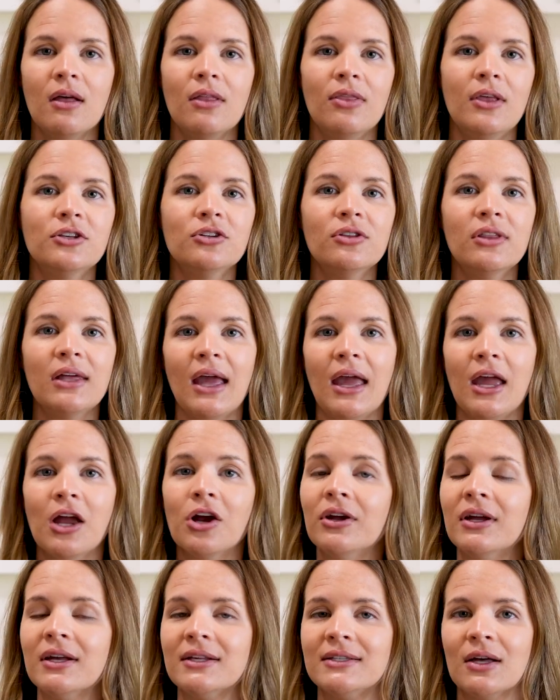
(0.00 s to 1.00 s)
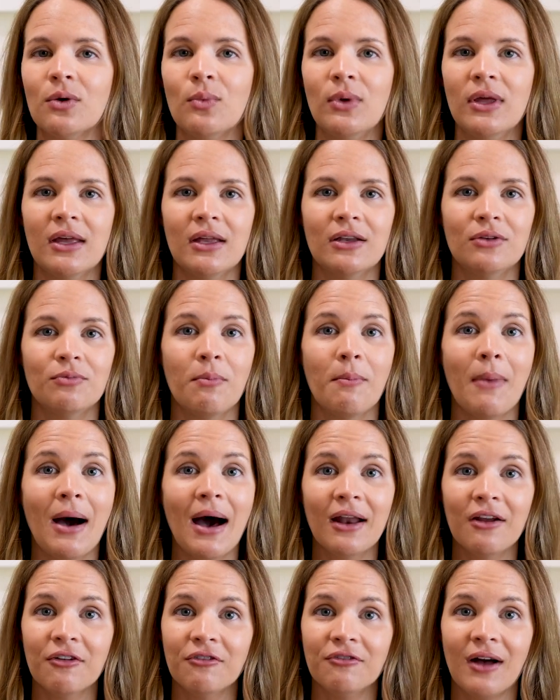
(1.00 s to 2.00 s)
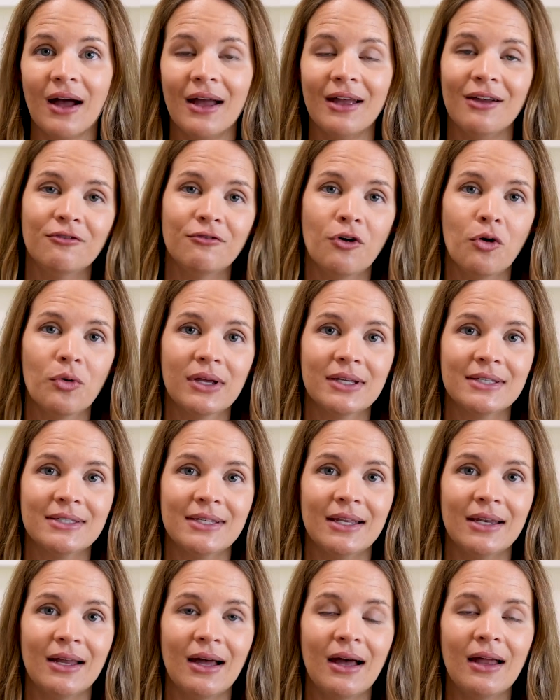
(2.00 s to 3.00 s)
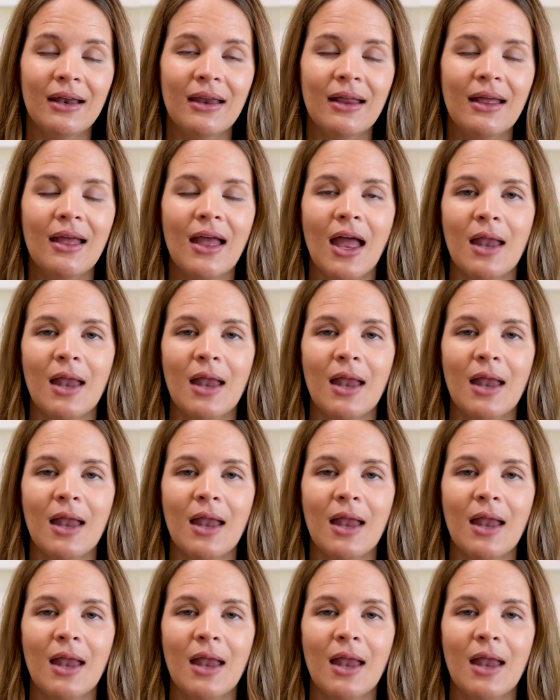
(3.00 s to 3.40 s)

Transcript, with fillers: these are the areas that we can modify and focus in on